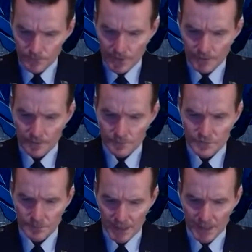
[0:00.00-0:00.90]
from
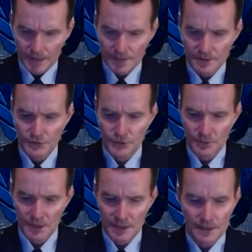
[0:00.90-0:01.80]
Japan to
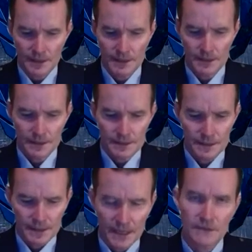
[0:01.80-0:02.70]
Germany
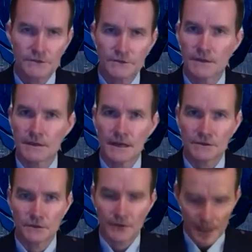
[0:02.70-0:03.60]
to Nellis to the
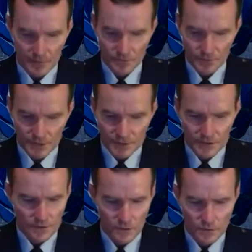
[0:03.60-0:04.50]
National Capital Region
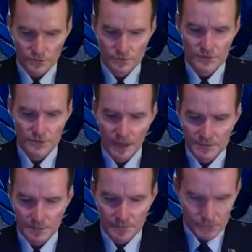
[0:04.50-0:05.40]
and all sorts of
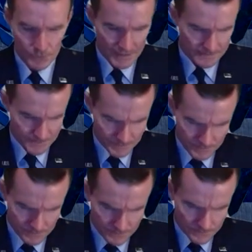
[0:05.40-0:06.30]
stops in between.
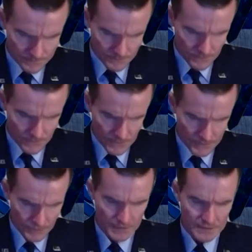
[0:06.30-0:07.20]

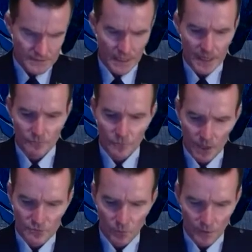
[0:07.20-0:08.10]
During this time,
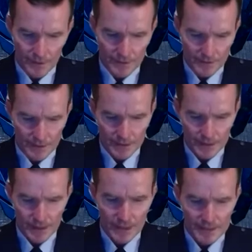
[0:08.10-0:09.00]
Rob's work ethic
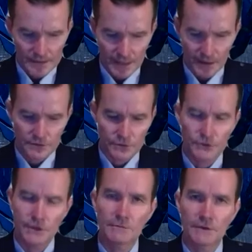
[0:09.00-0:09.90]
and his character
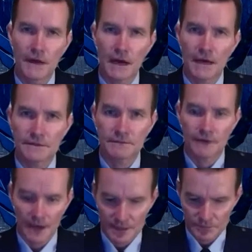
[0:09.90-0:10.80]
took him to the highest of
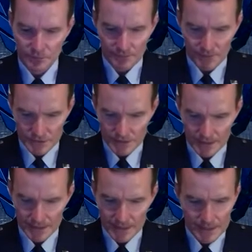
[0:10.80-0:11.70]
highs
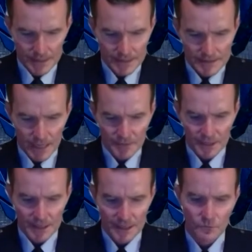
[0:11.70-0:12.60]
professionally. Time and
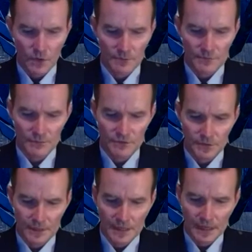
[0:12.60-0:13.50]
again, Rob
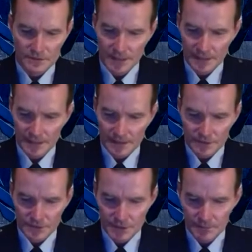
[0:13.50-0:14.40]
demonstrated outstanding
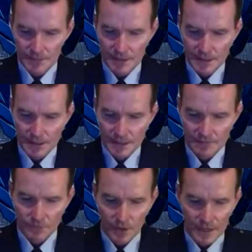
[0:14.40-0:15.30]
leadership in a
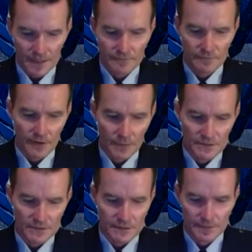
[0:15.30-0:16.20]
variety of
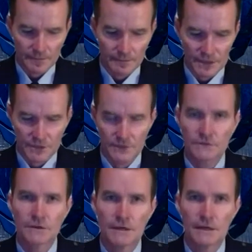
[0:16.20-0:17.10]
environments and different
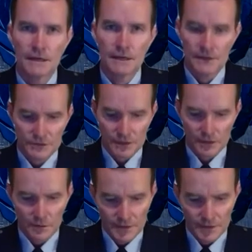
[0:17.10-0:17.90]
missions. This included the